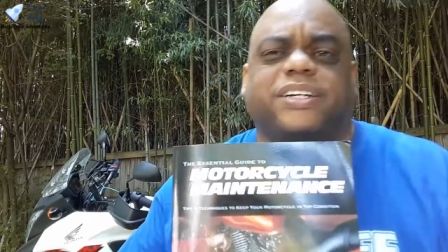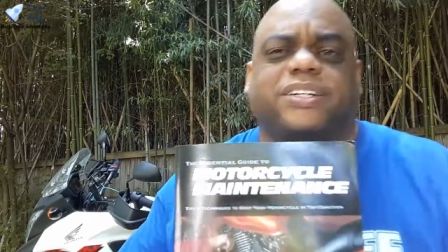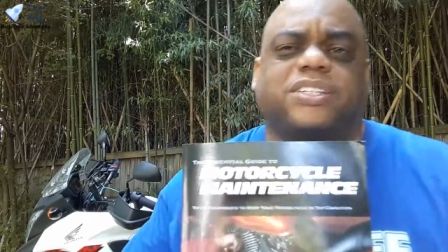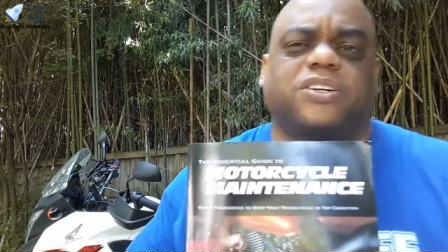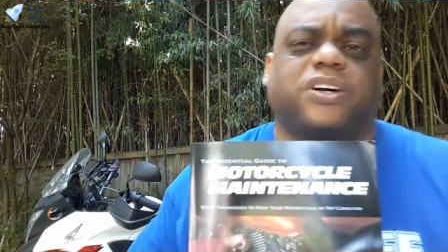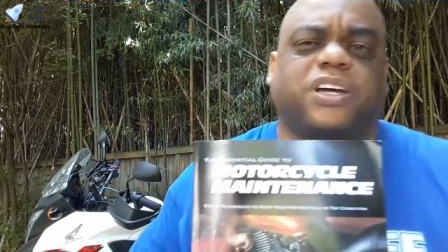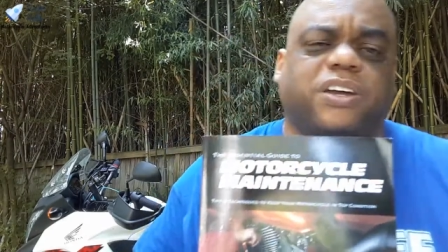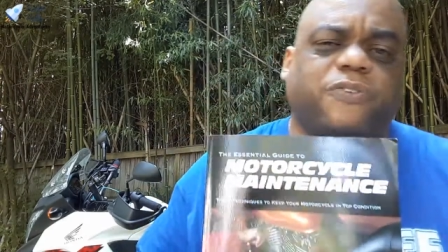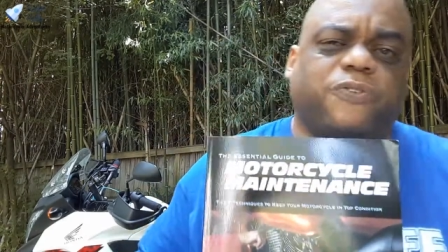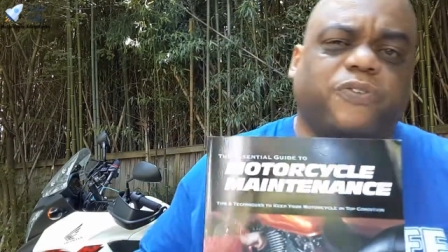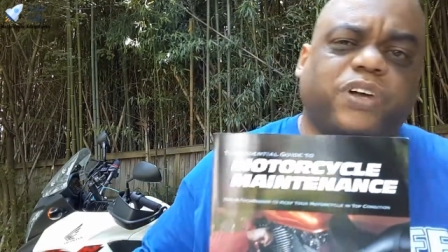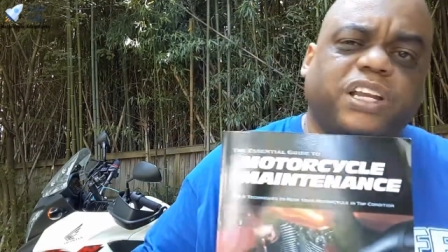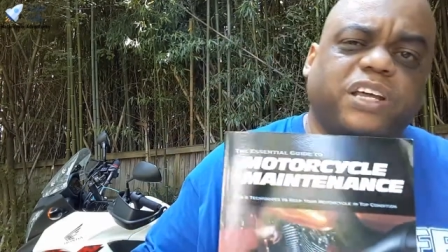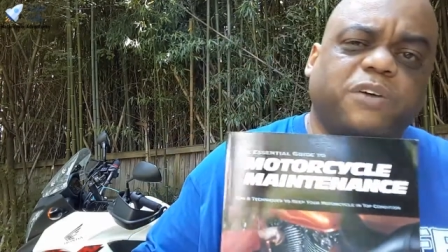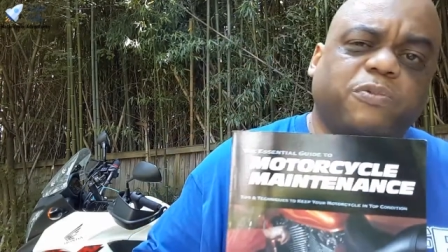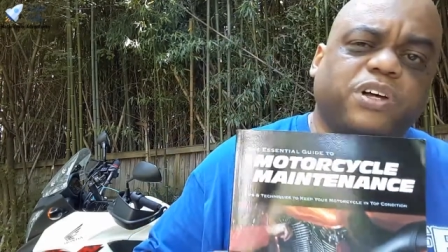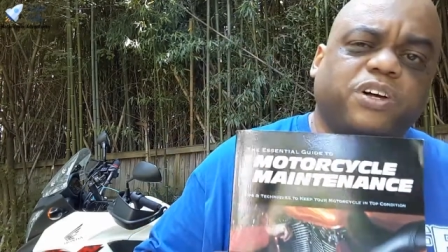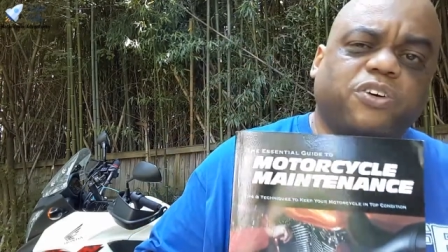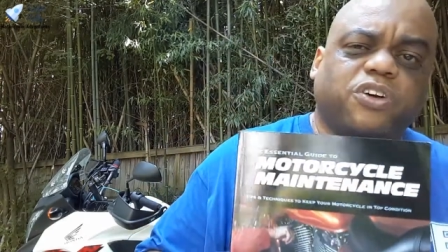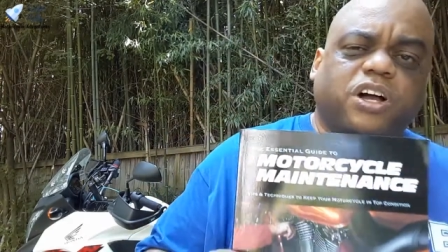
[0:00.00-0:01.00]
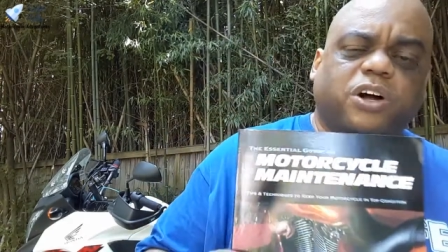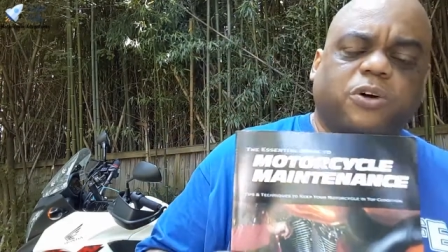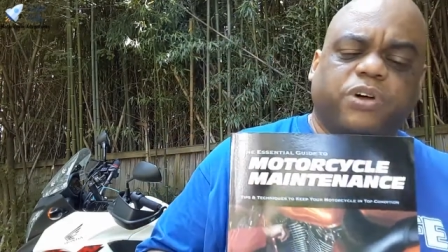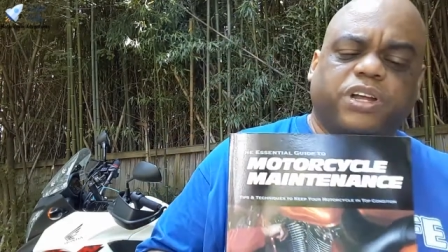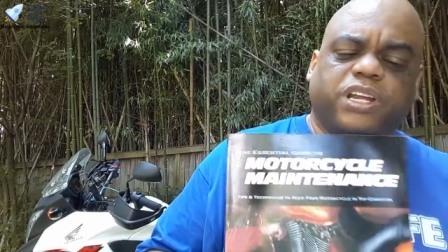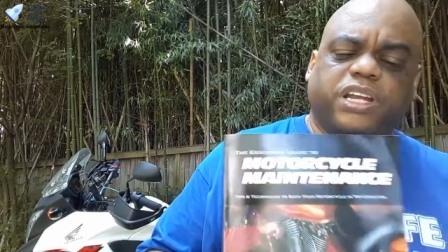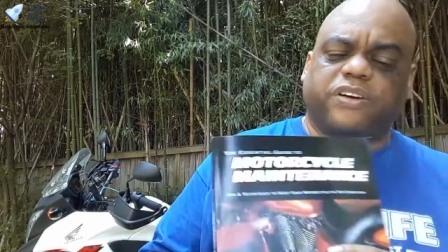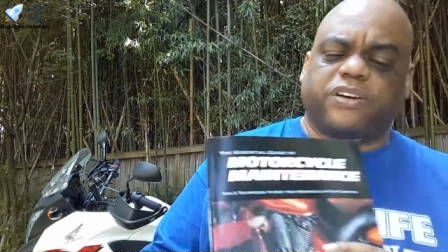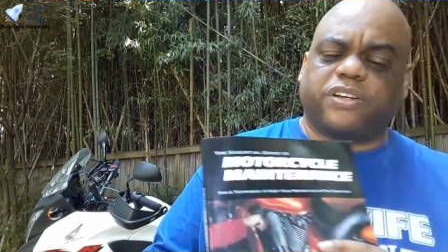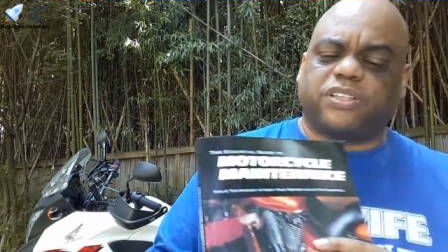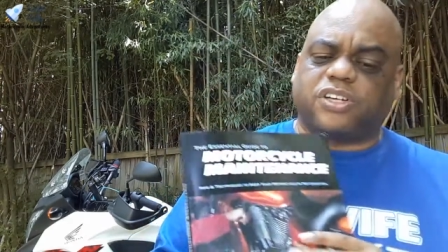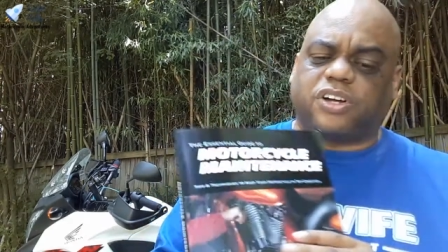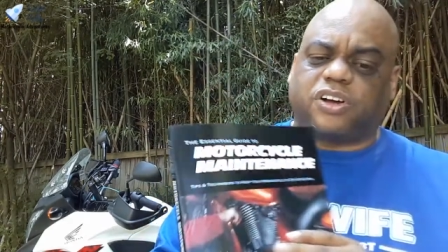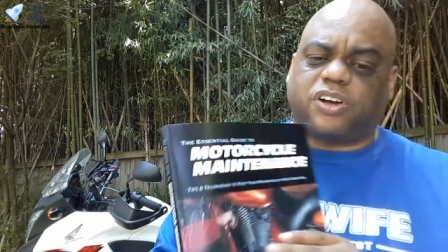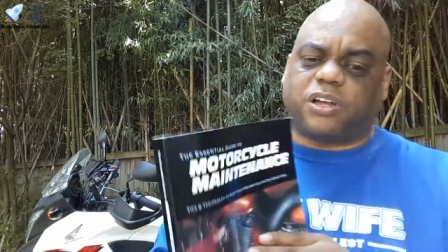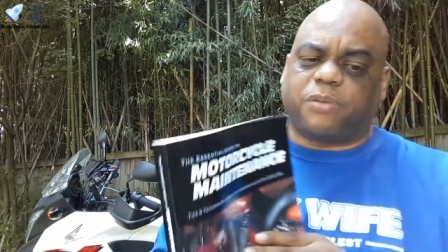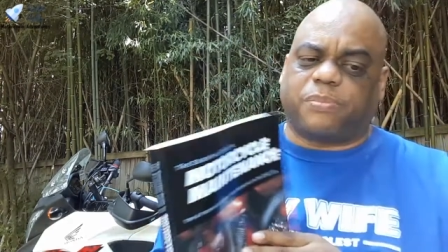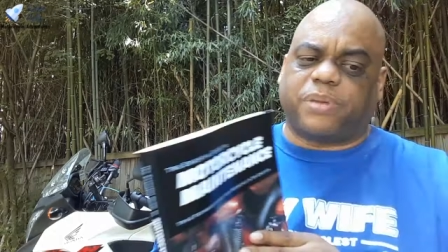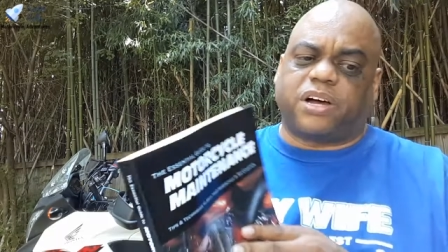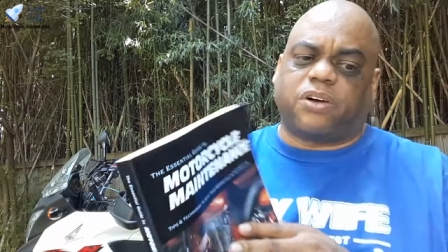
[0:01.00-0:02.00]
So he really will go in there and
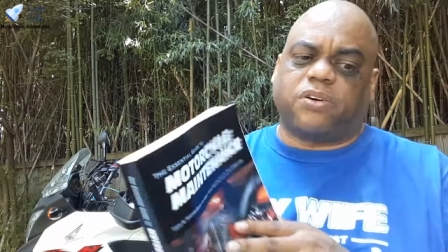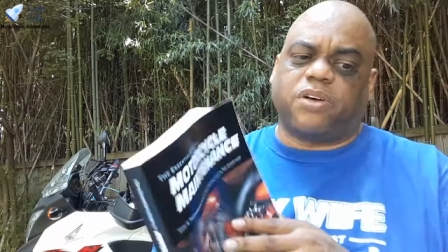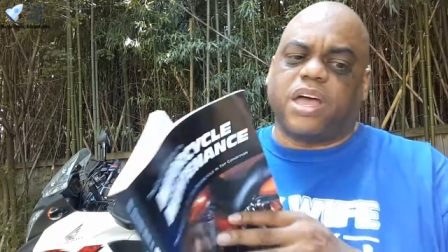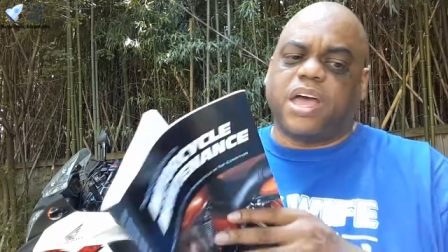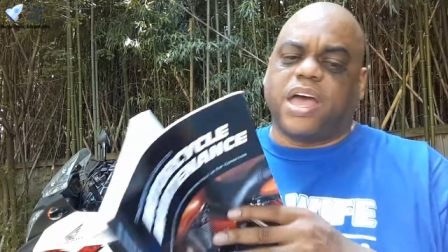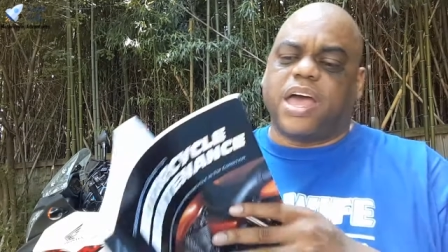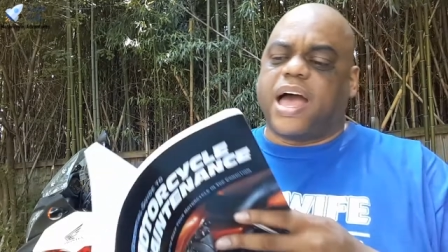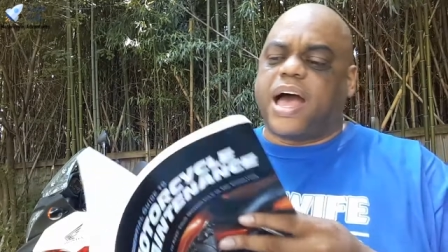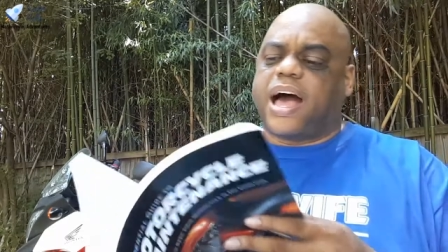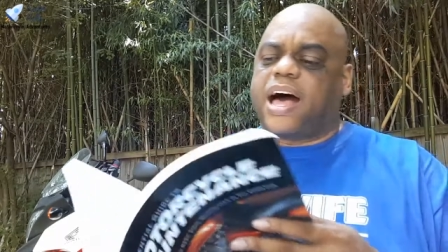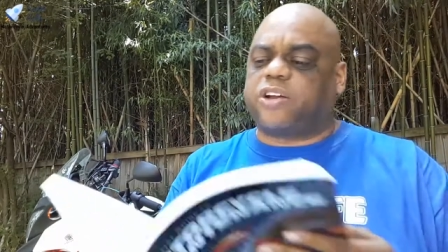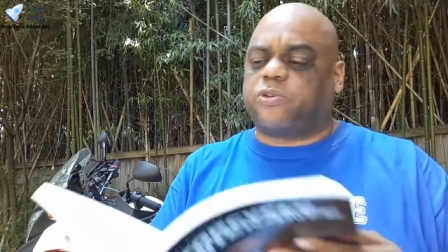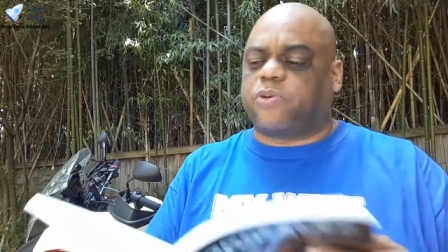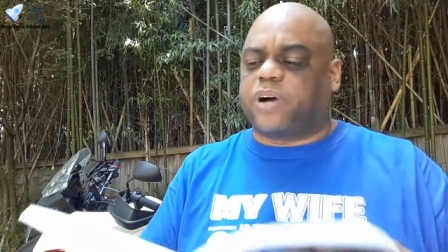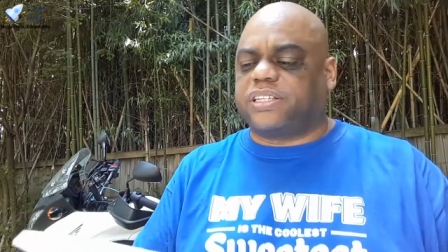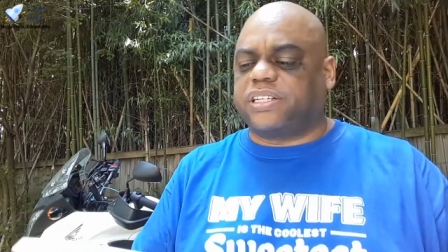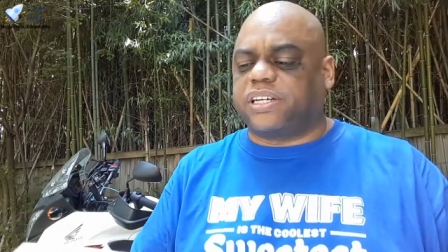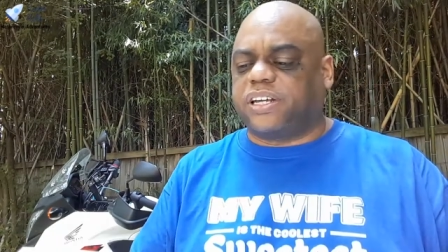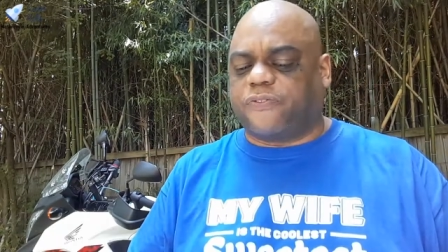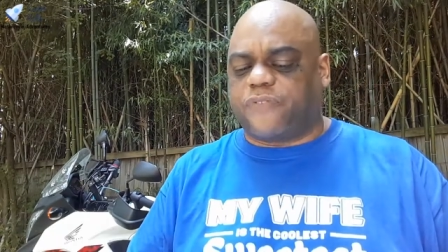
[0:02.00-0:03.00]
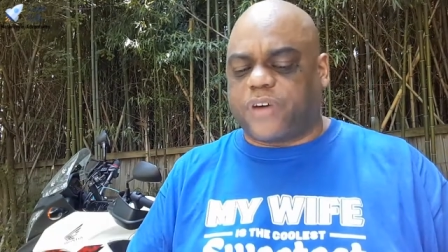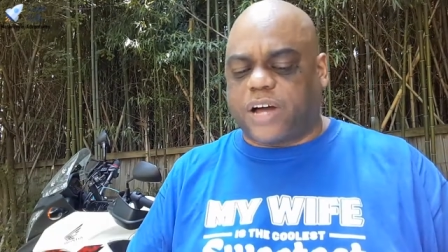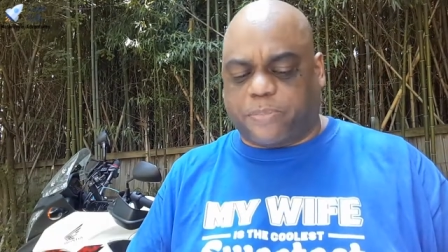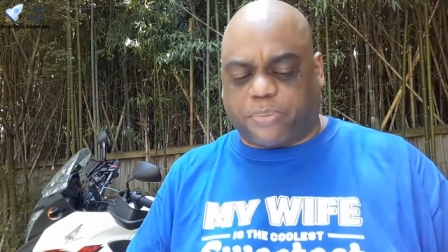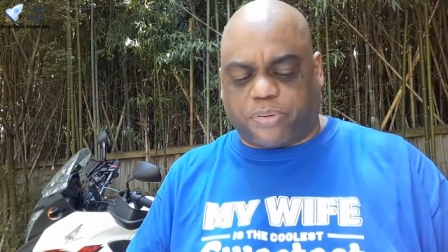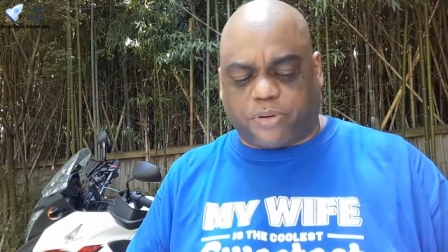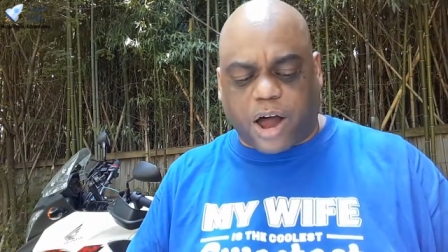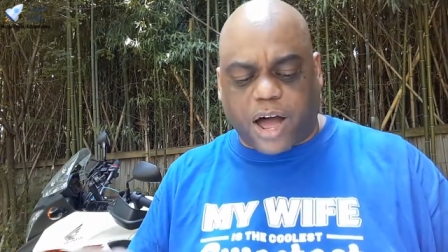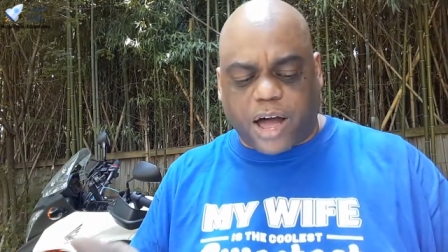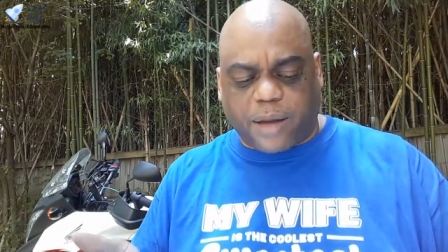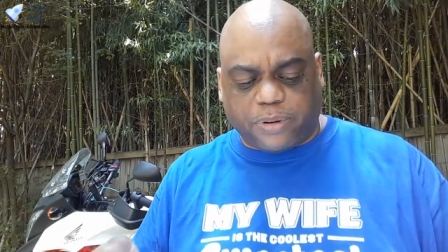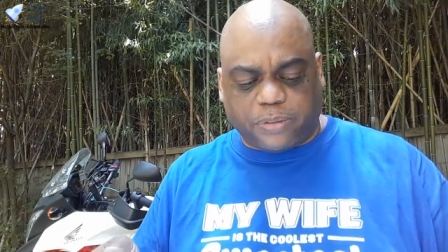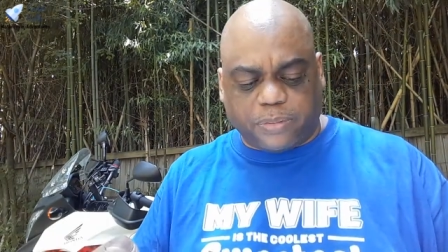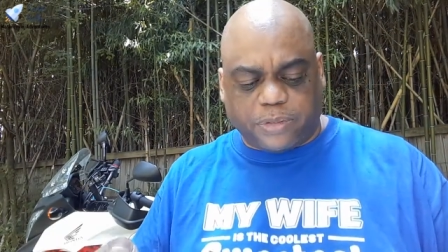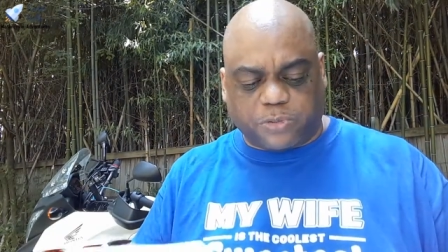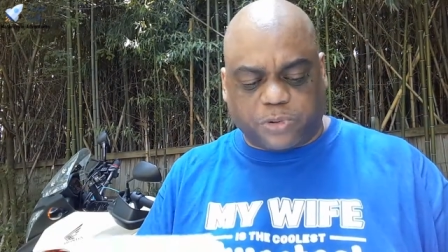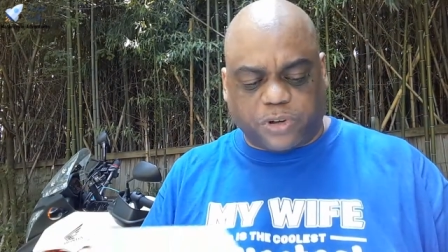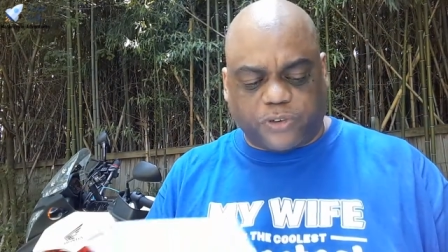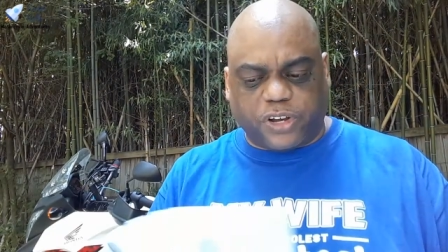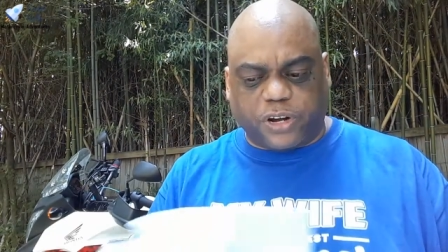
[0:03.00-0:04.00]
talk about how to identify
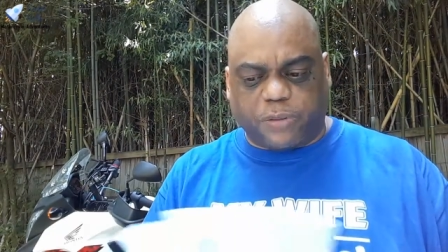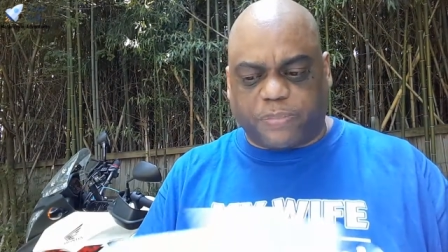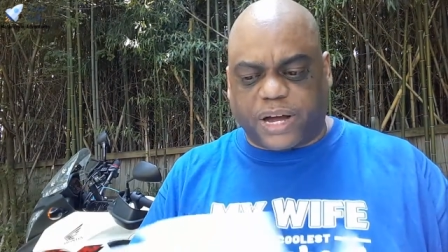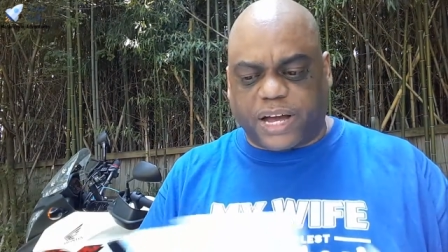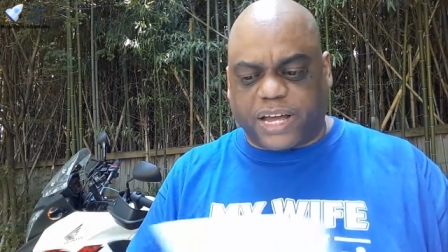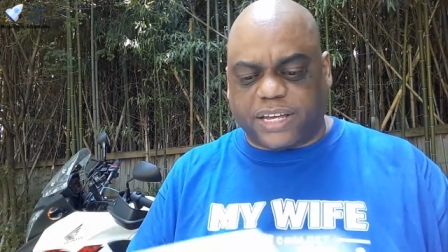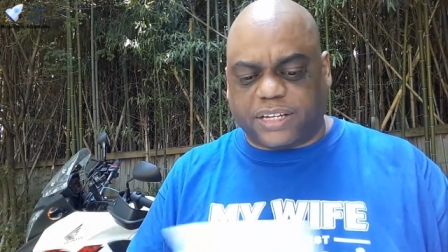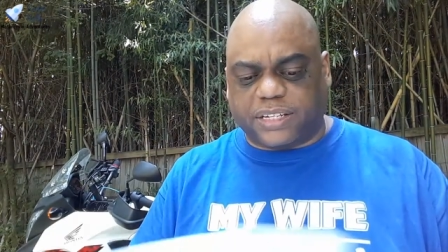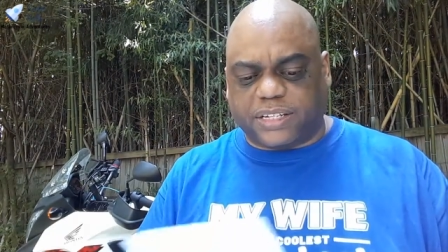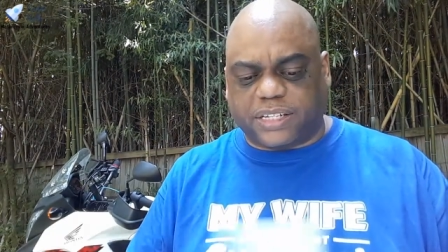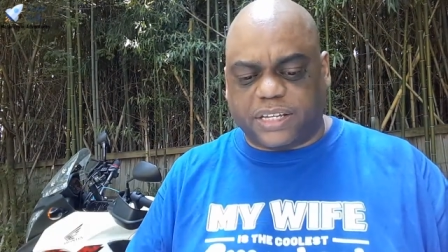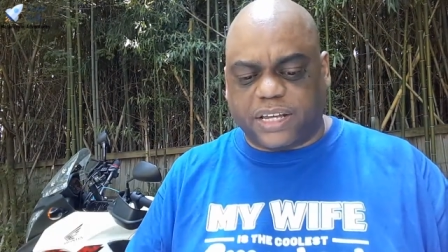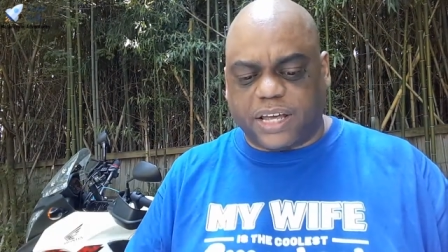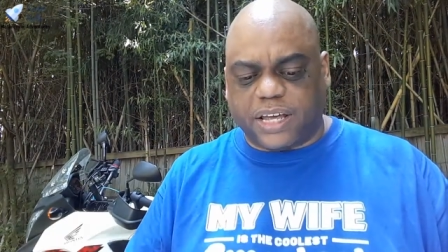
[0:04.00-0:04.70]
problems with your bikes